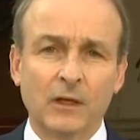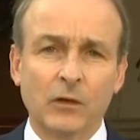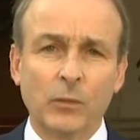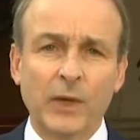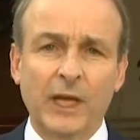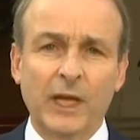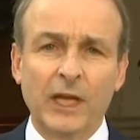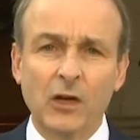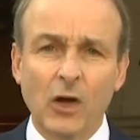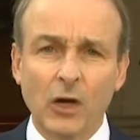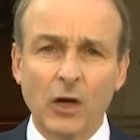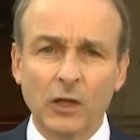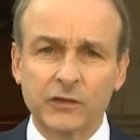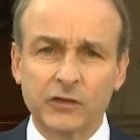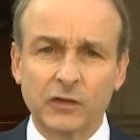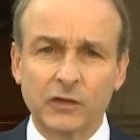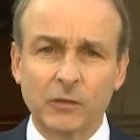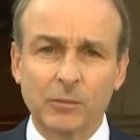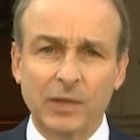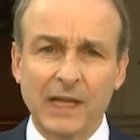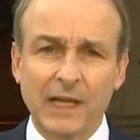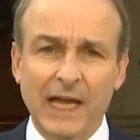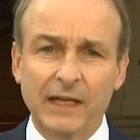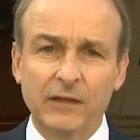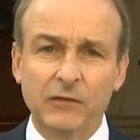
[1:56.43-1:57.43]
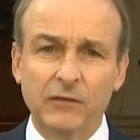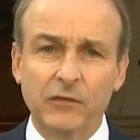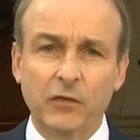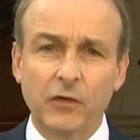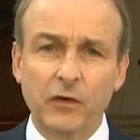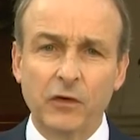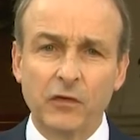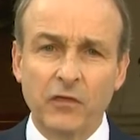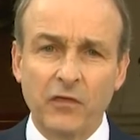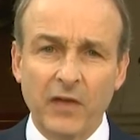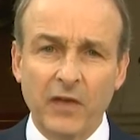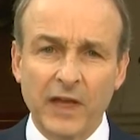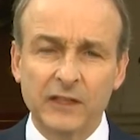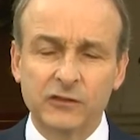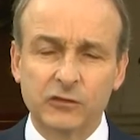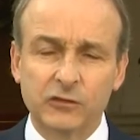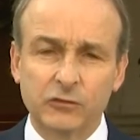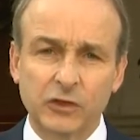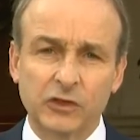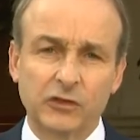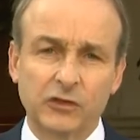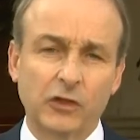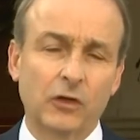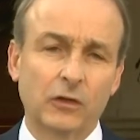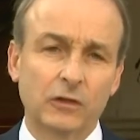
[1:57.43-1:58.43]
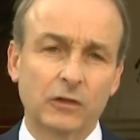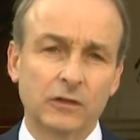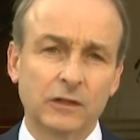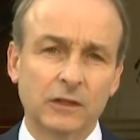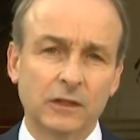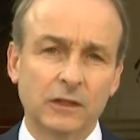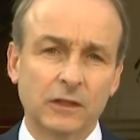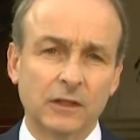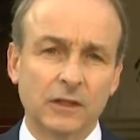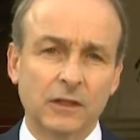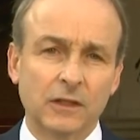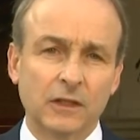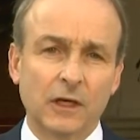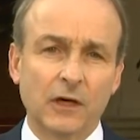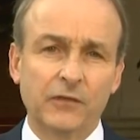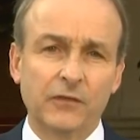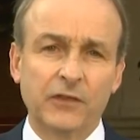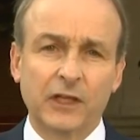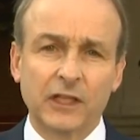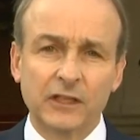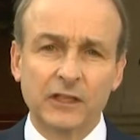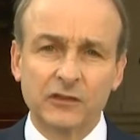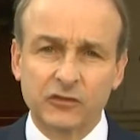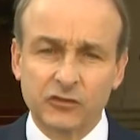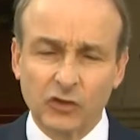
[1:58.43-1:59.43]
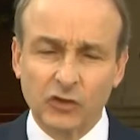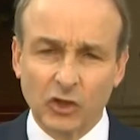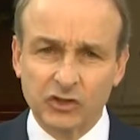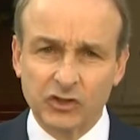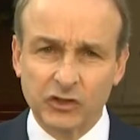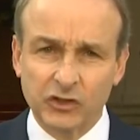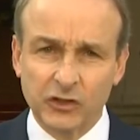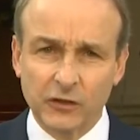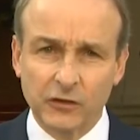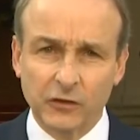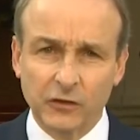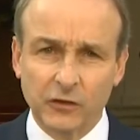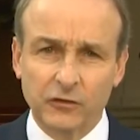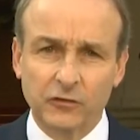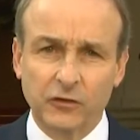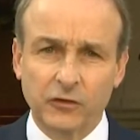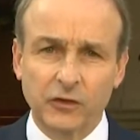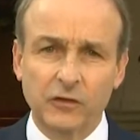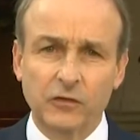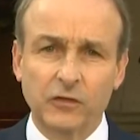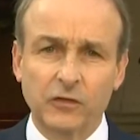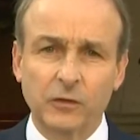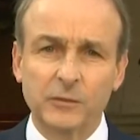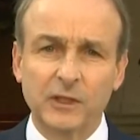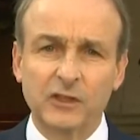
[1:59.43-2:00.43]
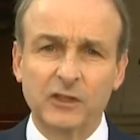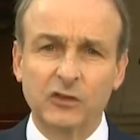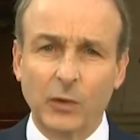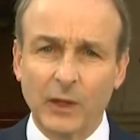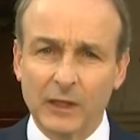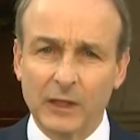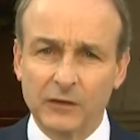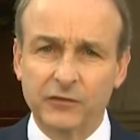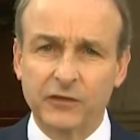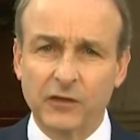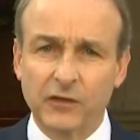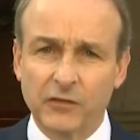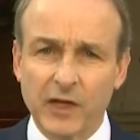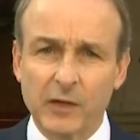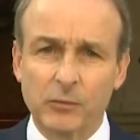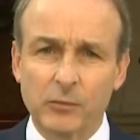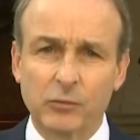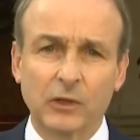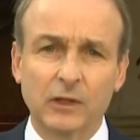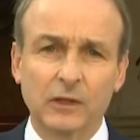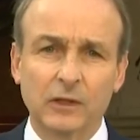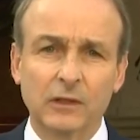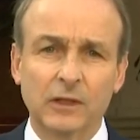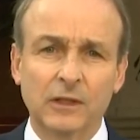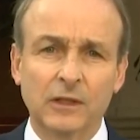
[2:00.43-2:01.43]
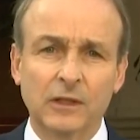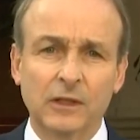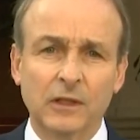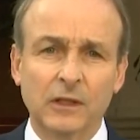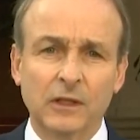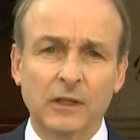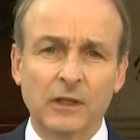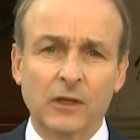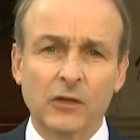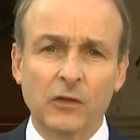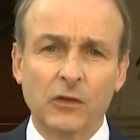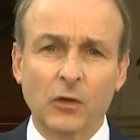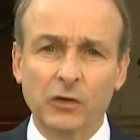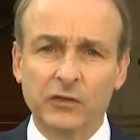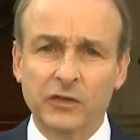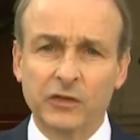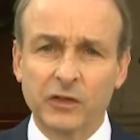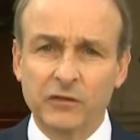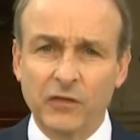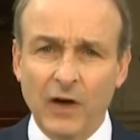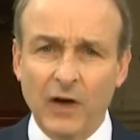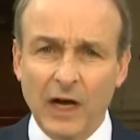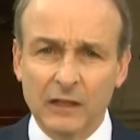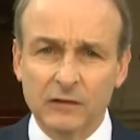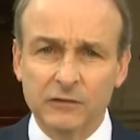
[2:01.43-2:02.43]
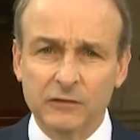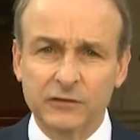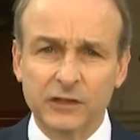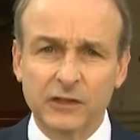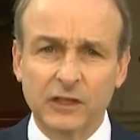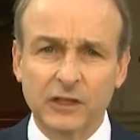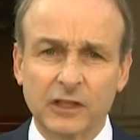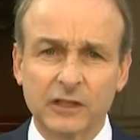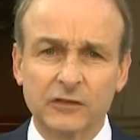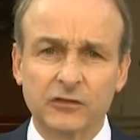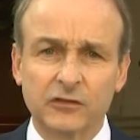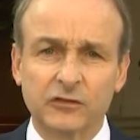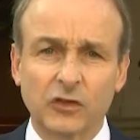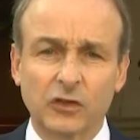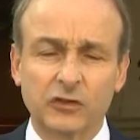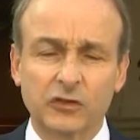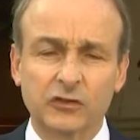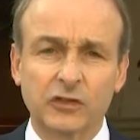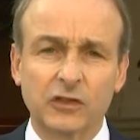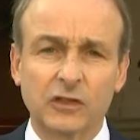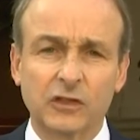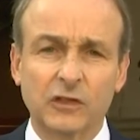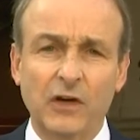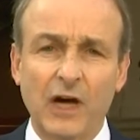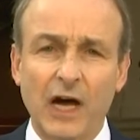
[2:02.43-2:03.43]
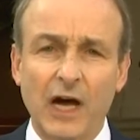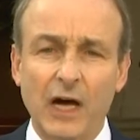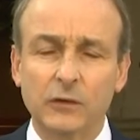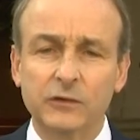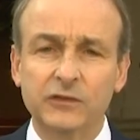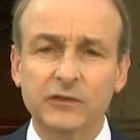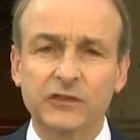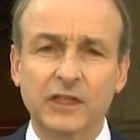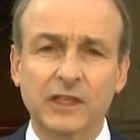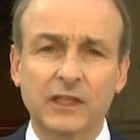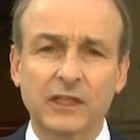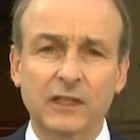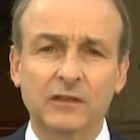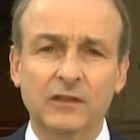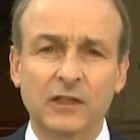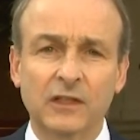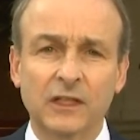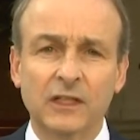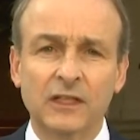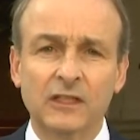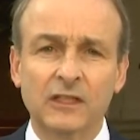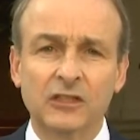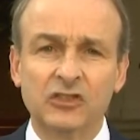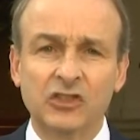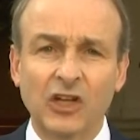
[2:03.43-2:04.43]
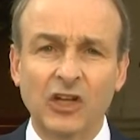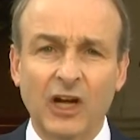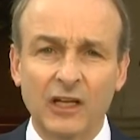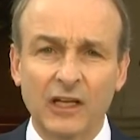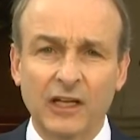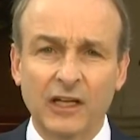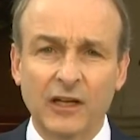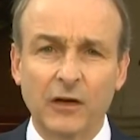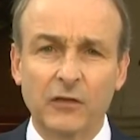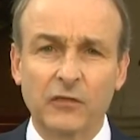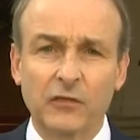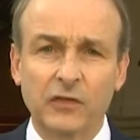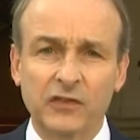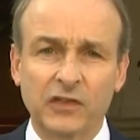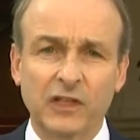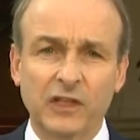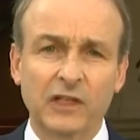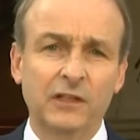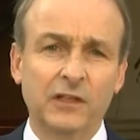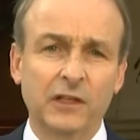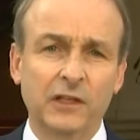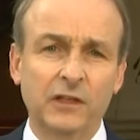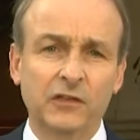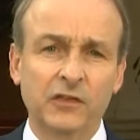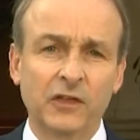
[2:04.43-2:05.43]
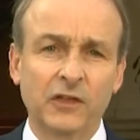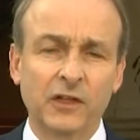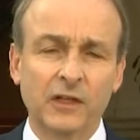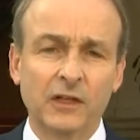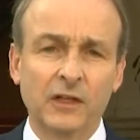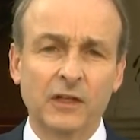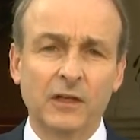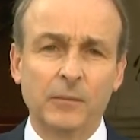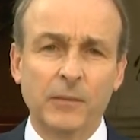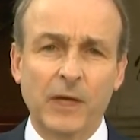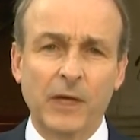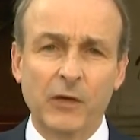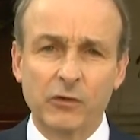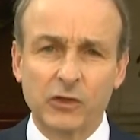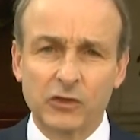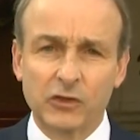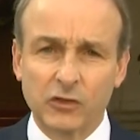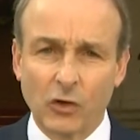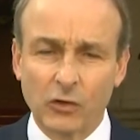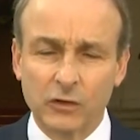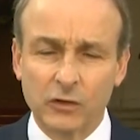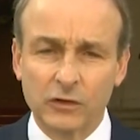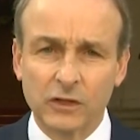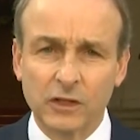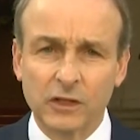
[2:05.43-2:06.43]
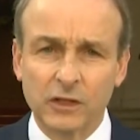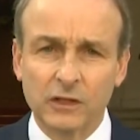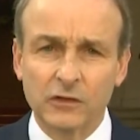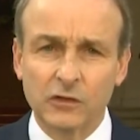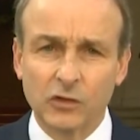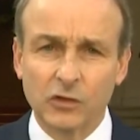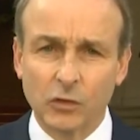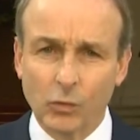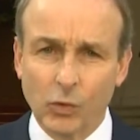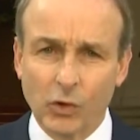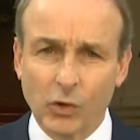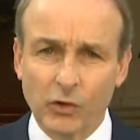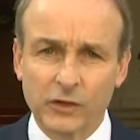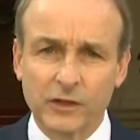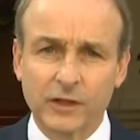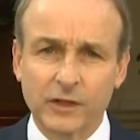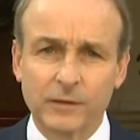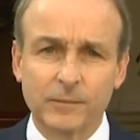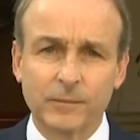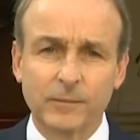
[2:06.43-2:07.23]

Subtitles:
We can also plan for a phased return of the construction industry from the 12th of April. Those involved construction of housing and childcare facilities may return to work.